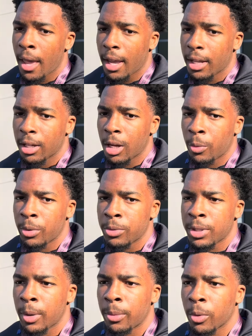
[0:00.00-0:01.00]
and uh, we
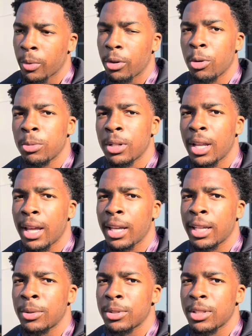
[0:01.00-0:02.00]
was able to regroup today.
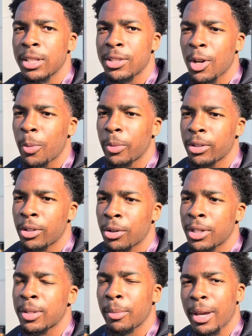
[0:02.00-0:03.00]
And he he told me you know
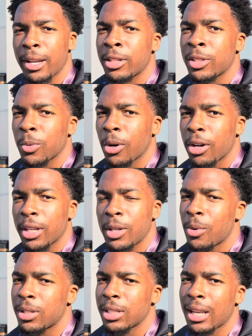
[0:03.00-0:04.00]
he's a man of his word and he
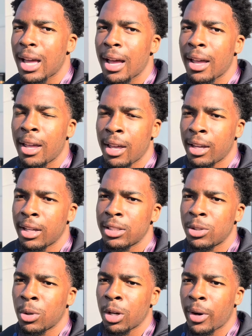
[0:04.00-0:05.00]
wasn't lying. He's
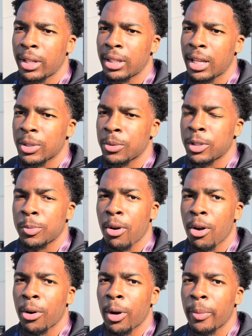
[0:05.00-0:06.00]
doing great things with this
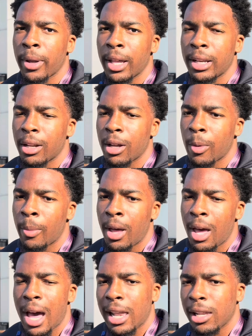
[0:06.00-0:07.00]
program, man, and um,
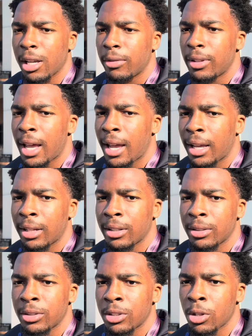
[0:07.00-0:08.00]
I love that.
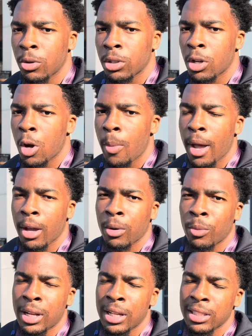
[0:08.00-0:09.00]
And you know to go back on
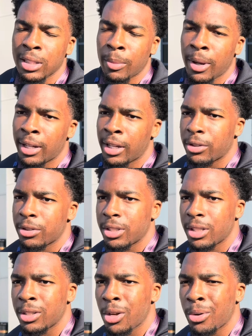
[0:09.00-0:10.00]
what I said about the energy,
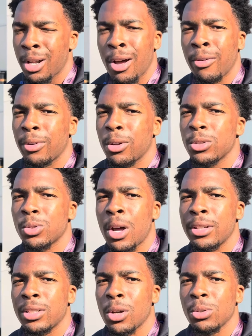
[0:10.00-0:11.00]
you know it all flows throughout
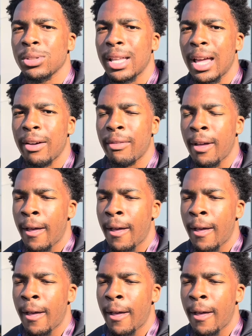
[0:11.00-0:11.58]
his whole staff,